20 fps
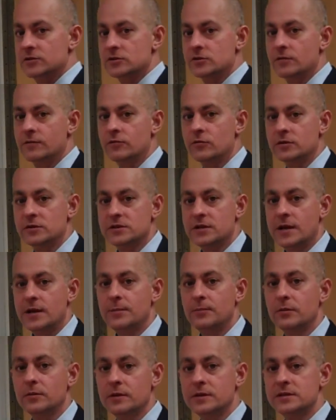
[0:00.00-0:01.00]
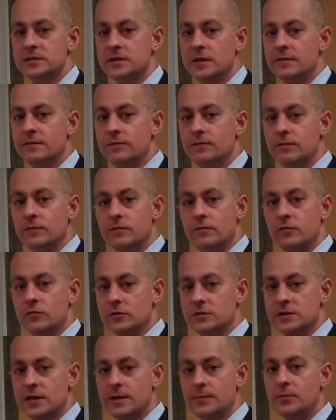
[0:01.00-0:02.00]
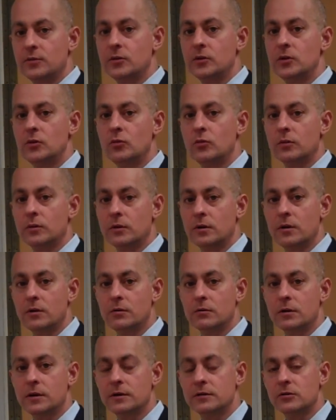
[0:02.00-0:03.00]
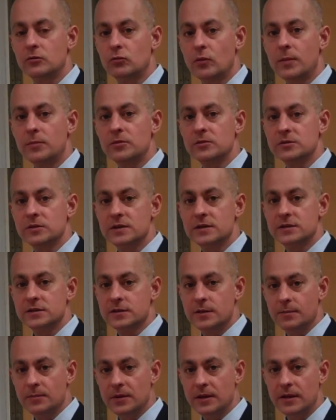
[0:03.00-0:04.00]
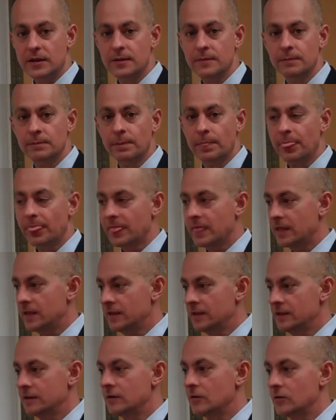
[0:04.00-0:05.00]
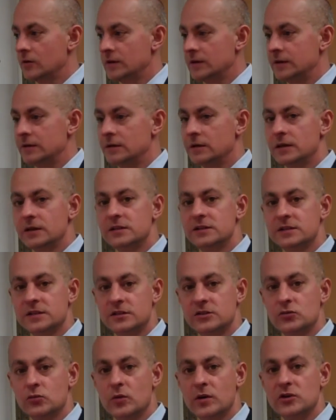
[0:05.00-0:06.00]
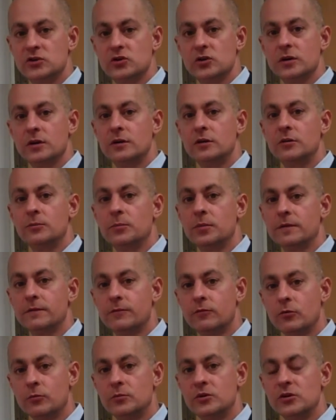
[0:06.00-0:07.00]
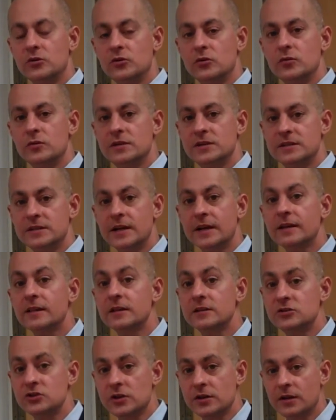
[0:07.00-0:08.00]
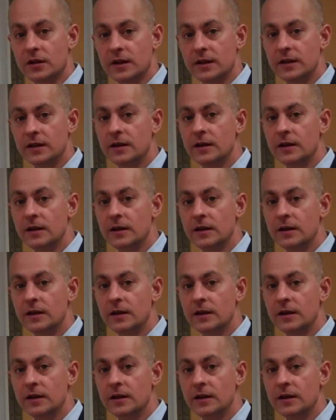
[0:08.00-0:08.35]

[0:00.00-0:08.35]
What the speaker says: So for example, let's say, for example, you were called on to represent somebody, in a deed situation and you performed your duties negligently.